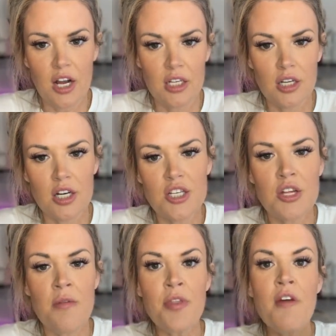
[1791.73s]

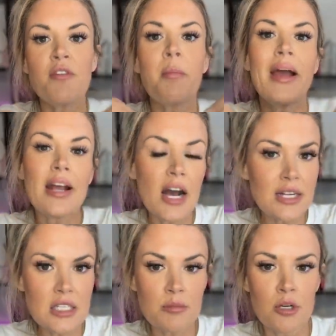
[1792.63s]
colors. For my
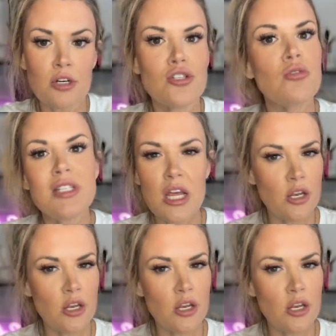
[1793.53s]
customers,